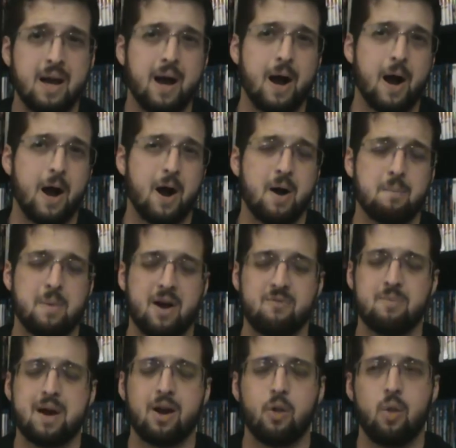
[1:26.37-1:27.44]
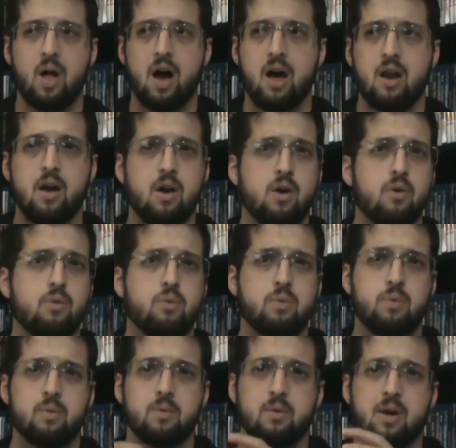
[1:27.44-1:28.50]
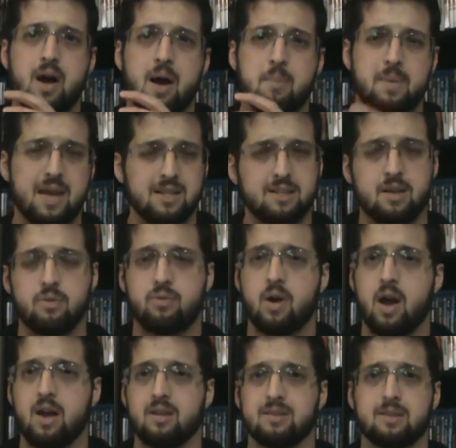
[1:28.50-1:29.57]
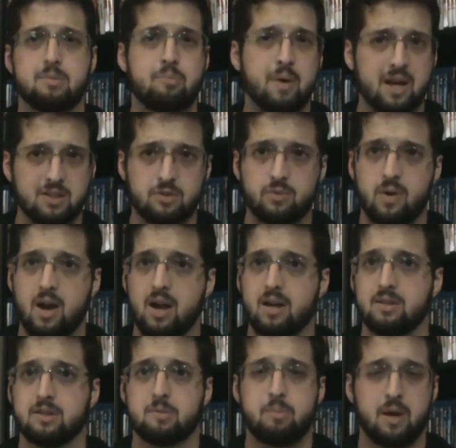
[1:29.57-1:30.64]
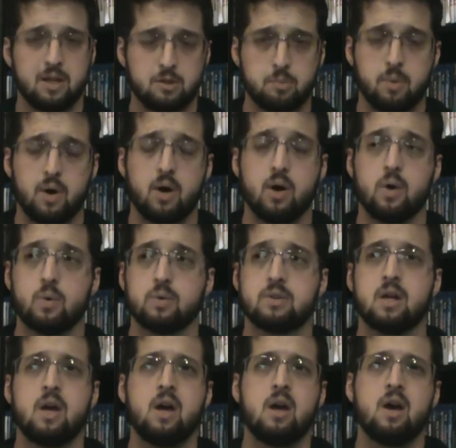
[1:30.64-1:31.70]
I've met a lot of amazing friends, best bros.